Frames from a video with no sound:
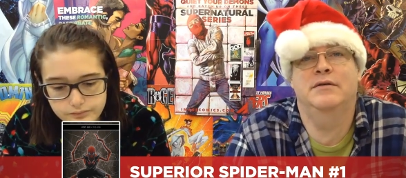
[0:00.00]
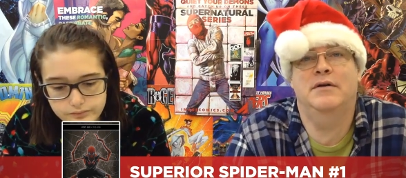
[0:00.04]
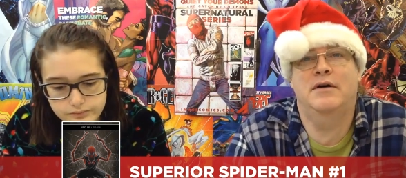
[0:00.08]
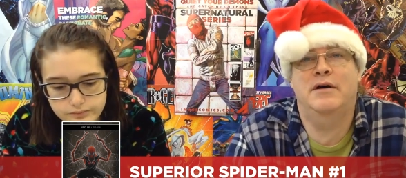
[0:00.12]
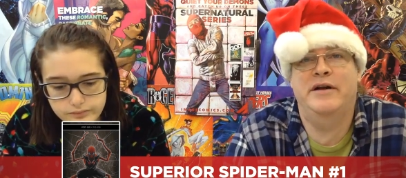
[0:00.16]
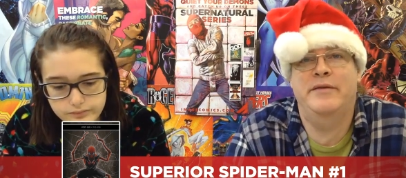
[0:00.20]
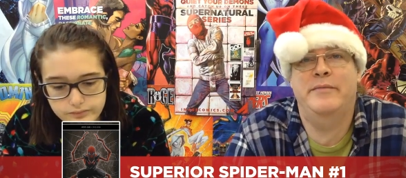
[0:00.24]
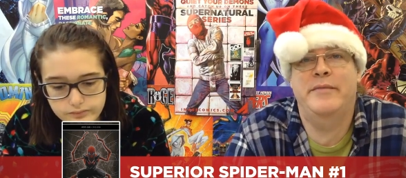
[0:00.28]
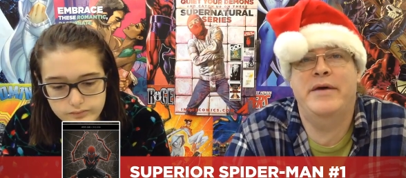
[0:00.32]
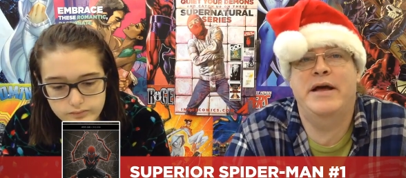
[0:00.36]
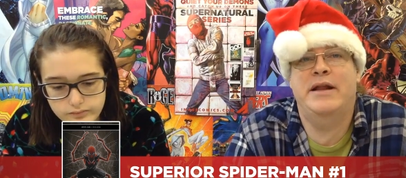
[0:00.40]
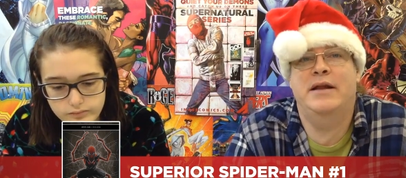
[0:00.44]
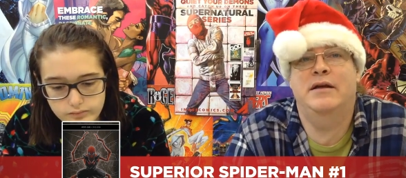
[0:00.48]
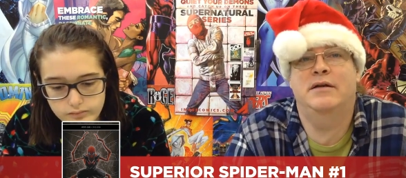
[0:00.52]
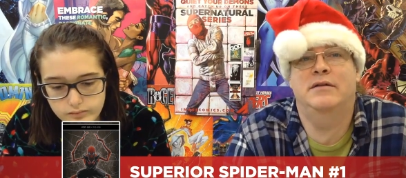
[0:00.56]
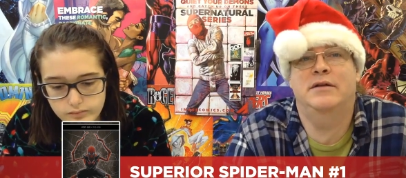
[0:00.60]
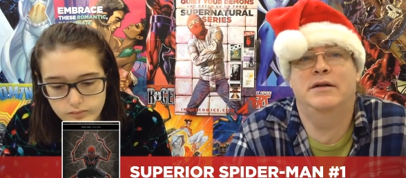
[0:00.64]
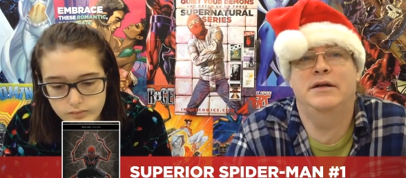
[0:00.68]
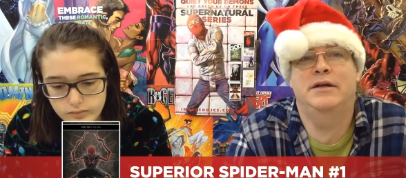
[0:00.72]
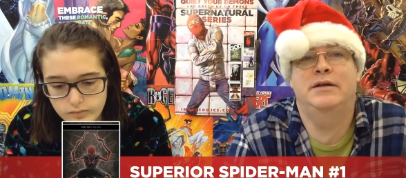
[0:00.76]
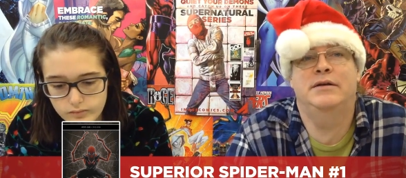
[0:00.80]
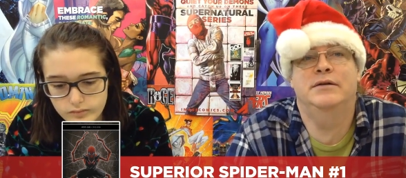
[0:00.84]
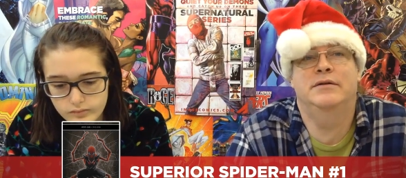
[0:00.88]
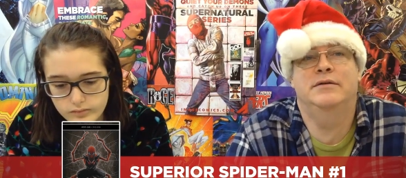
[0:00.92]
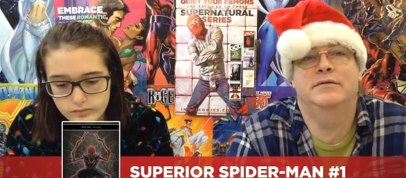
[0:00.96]
Speaker 1: yeah.
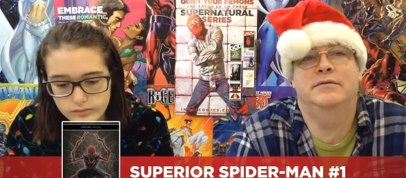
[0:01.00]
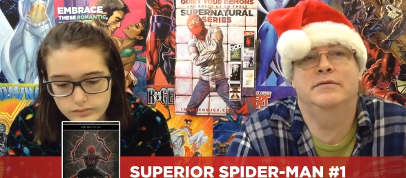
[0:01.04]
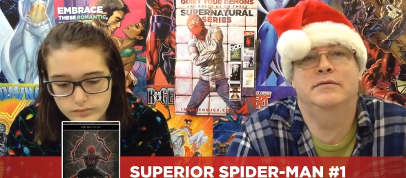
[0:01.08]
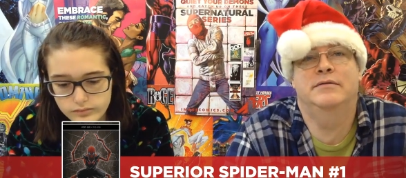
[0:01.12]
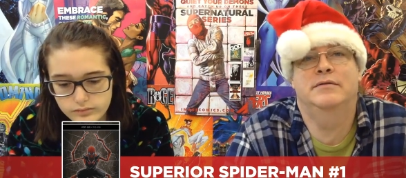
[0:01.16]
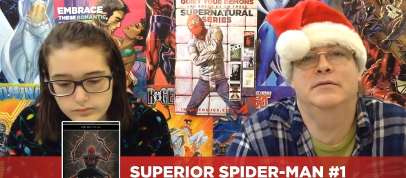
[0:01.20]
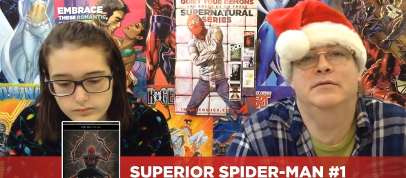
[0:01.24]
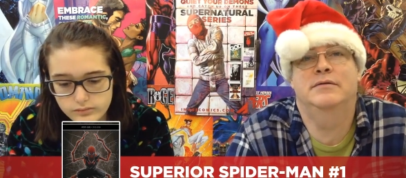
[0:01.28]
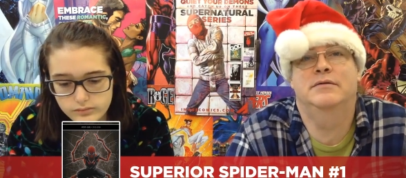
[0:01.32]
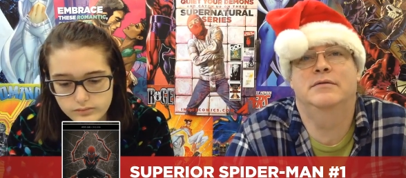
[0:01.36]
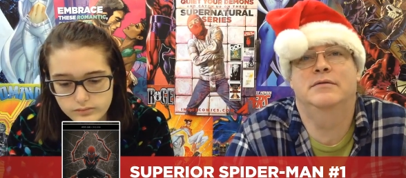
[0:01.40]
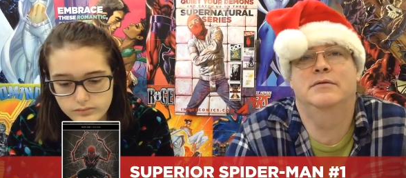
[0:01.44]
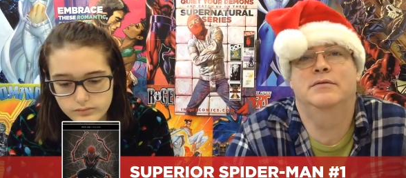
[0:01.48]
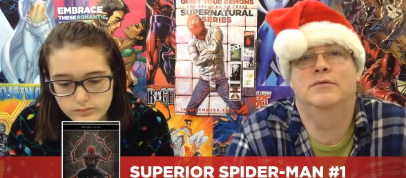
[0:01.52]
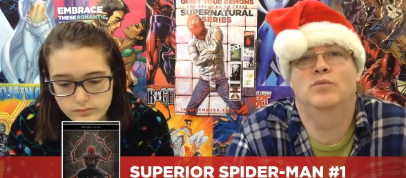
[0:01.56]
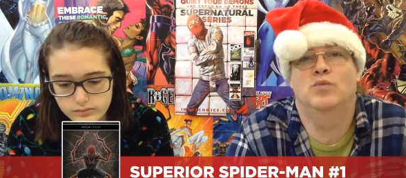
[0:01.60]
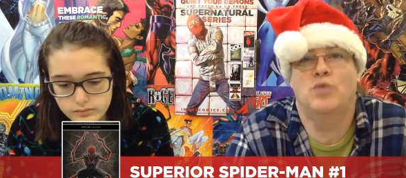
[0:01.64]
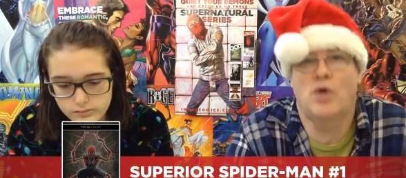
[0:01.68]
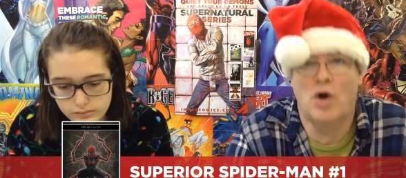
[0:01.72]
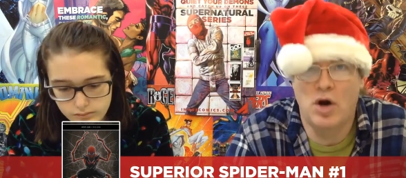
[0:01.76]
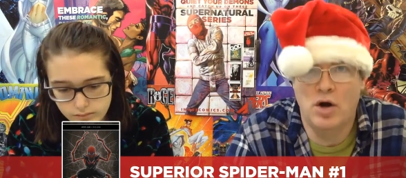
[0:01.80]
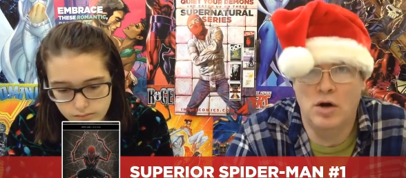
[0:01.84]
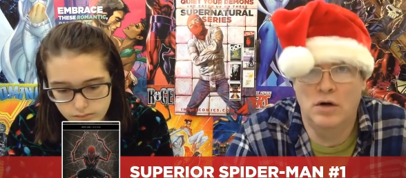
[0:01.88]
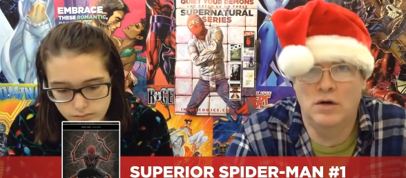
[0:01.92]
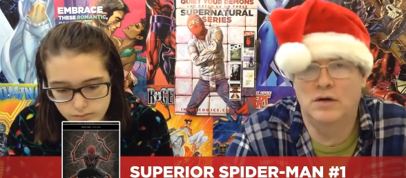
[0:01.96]
automatically,
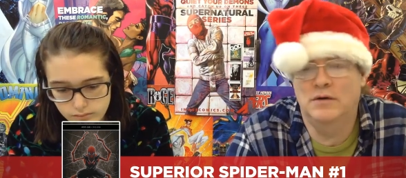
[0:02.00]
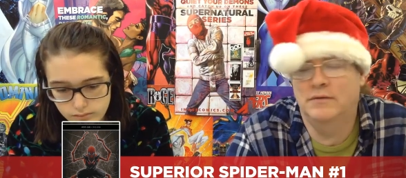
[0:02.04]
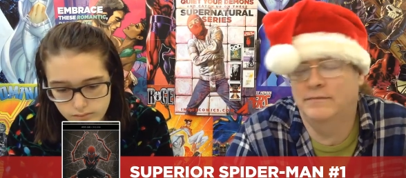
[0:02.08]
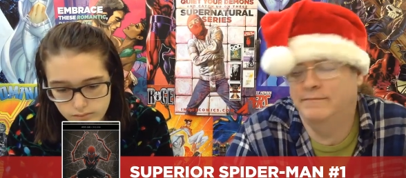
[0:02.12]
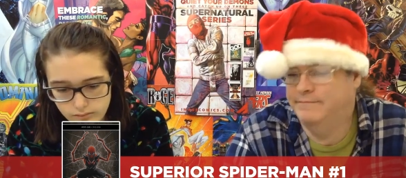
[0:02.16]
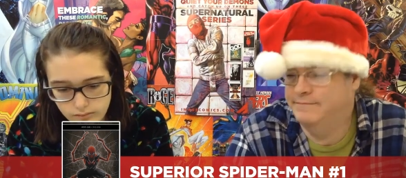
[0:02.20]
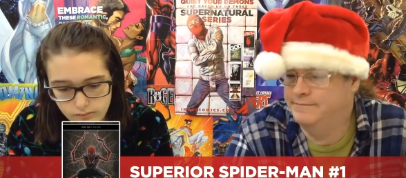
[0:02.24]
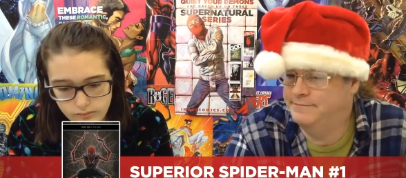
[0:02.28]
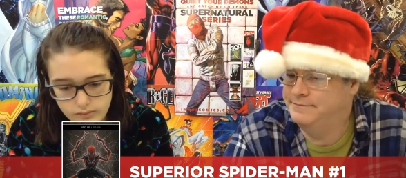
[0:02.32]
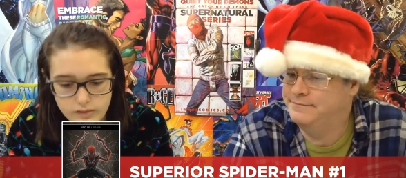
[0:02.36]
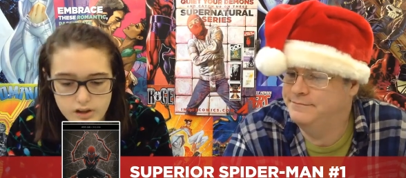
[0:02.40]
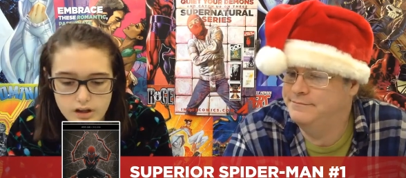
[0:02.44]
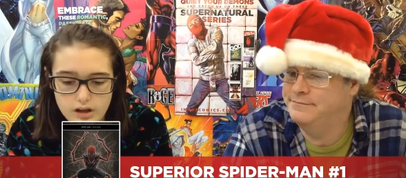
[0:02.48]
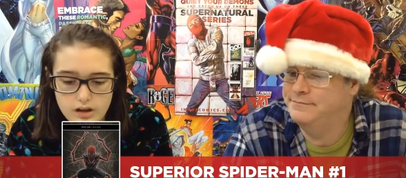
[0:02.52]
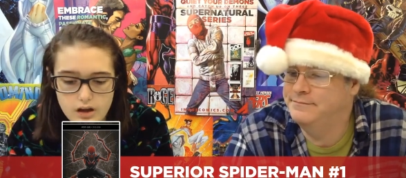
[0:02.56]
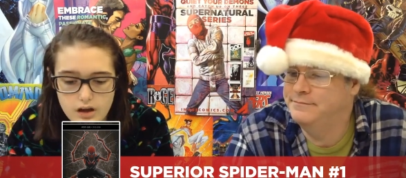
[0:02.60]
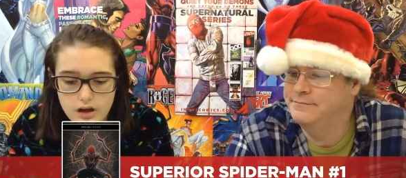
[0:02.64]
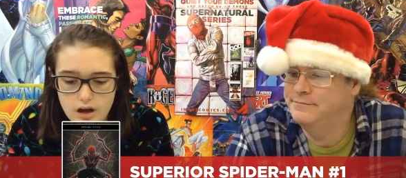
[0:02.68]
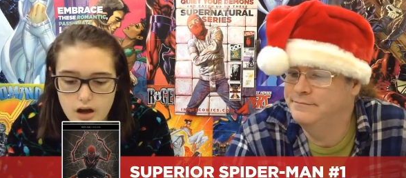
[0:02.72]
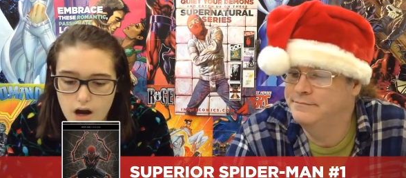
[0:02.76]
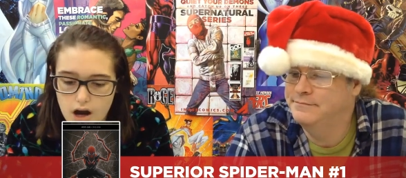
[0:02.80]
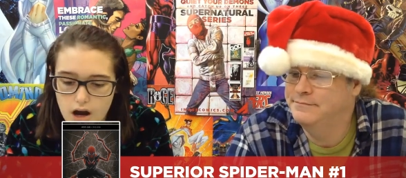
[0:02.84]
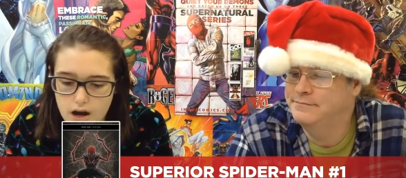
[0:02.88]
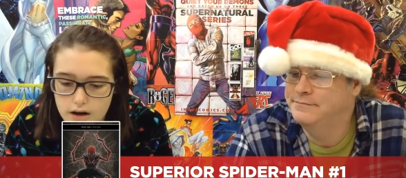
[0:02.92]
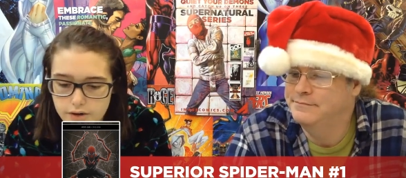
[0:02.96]
wrong.
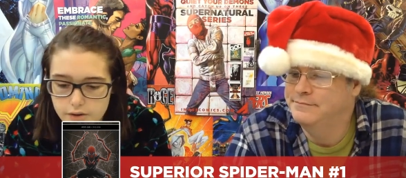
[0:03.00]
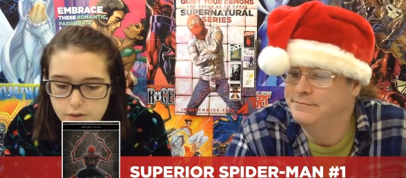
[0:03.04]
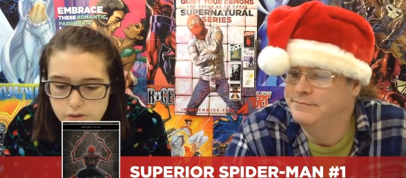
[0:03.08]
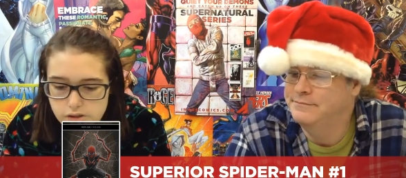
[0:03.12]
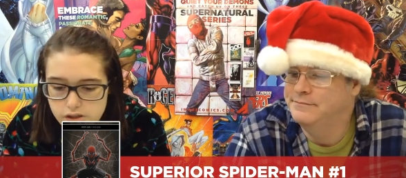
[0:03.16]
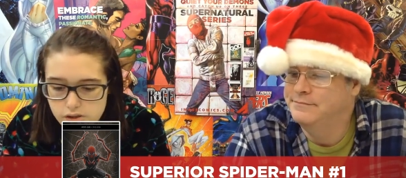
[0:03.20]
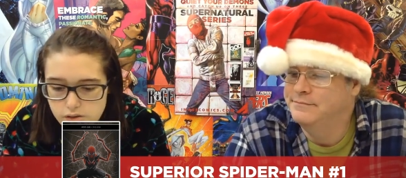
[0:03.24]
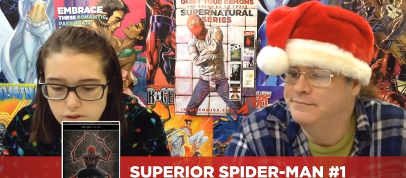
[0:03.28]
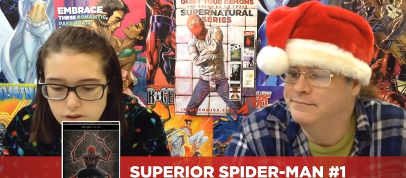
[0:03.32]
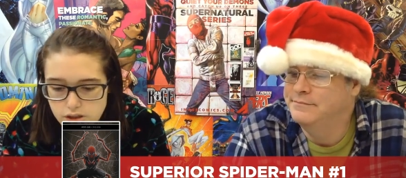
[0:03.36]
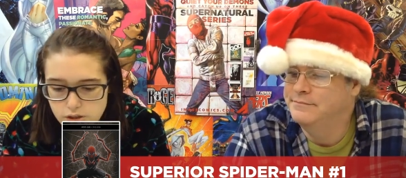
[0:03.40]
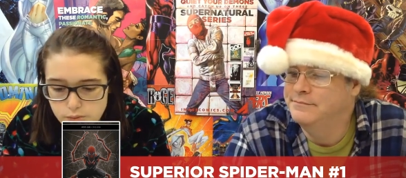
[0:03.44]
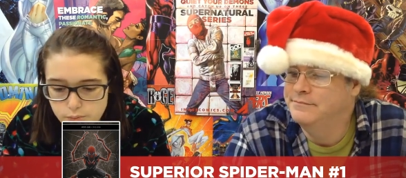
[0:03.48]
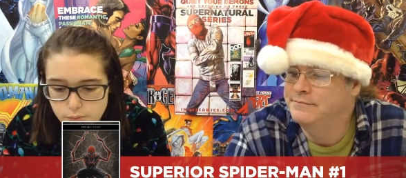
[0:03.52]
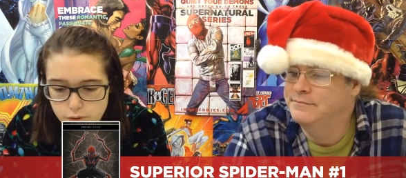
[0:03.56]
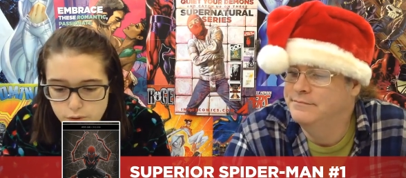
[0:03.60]
Speaker 2: Otto is going to